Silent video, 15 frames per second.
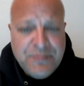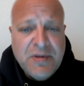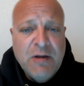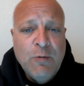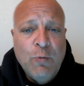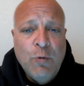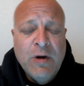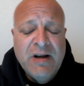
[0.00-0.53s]

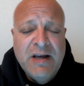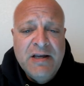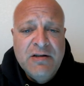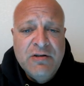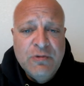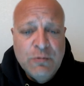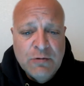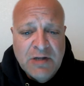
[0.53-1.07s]
What I
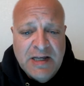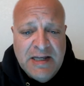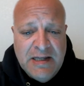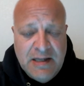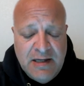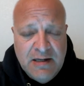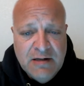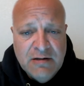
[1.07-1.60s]
do like
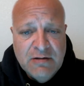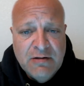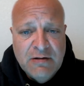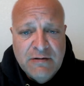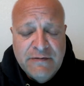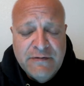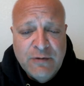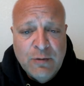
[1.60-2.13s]
here
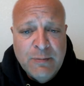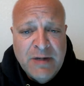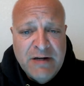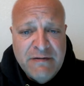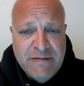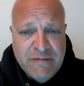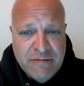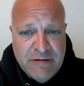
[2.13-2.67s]
for my
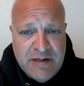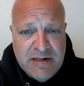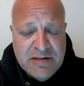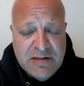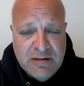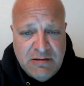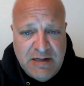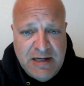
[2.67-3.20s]
free
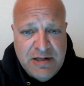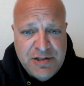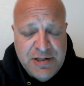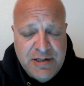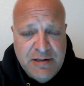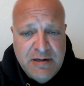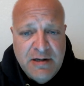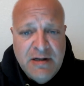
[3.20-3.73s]

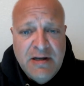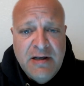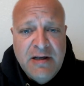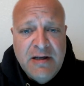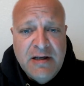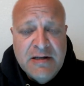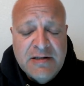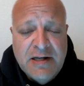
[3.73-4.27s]
selection
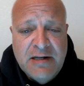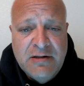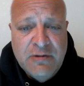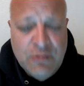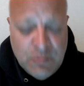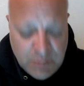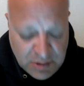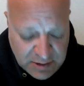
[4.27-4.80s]
is I
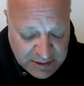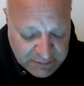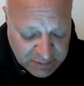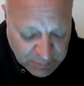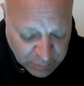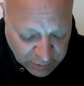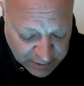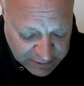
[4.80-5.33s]
do believe the
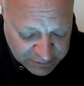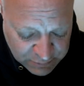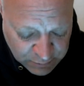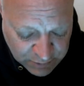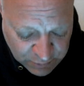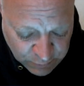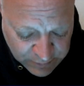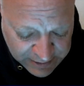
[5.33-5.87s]
Braves
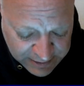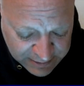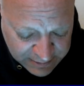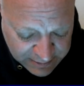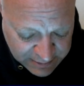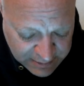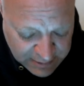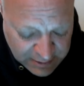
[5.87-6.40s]
will win.
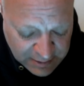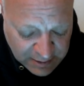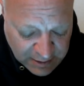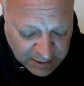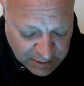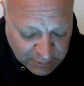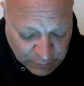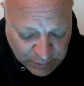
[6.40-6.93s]

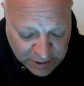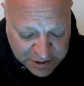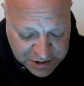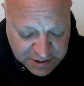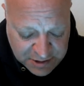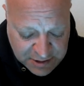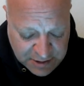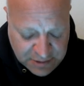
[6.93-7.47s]

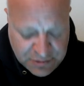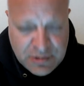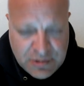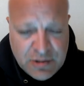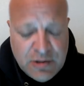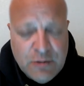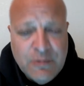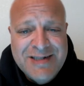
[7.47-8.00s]
Washington is
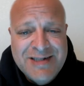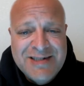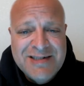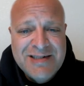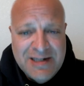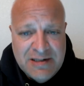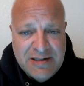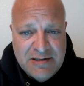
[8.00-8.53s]

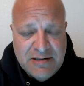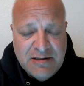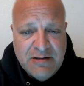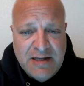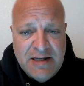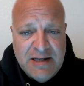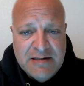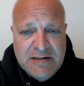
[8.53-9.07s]
2-6 the
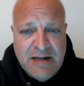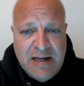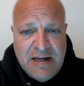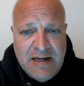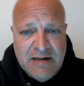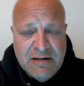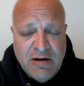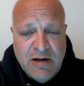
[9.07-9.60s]
last
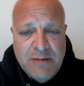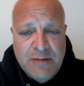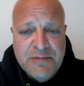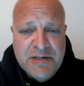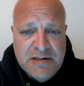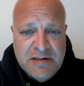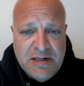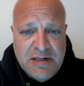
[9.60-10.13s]
8 times
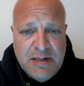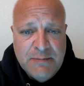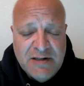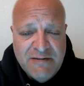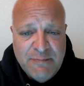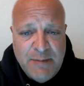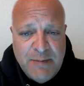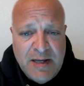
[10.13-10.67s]
these teams
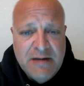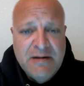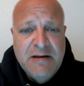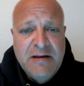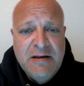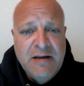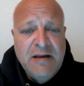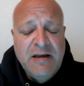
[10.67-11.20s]
have met,
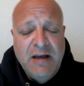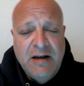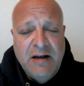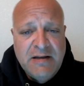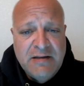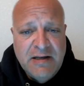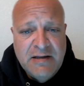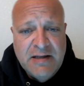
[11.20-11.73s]
and
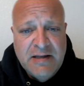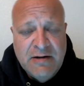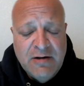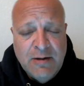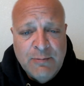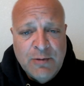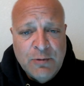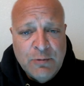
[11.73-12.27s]
I think that
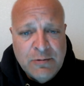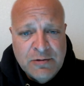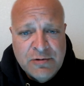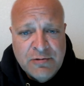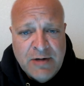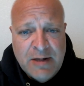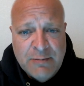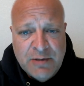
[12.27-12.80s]
number will
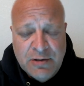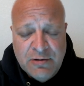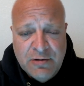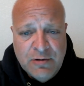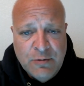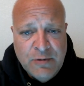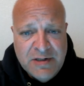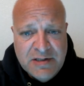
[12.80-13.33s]
drop to
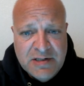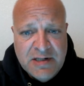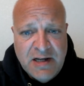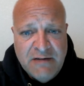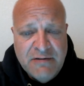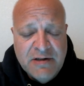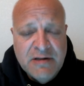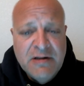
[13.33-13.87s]

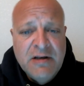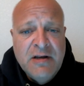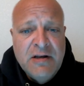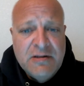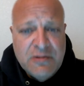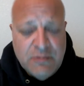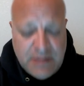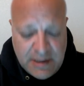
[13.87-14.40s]
2-7.
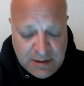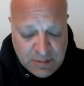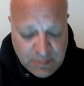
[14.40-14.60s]
So take the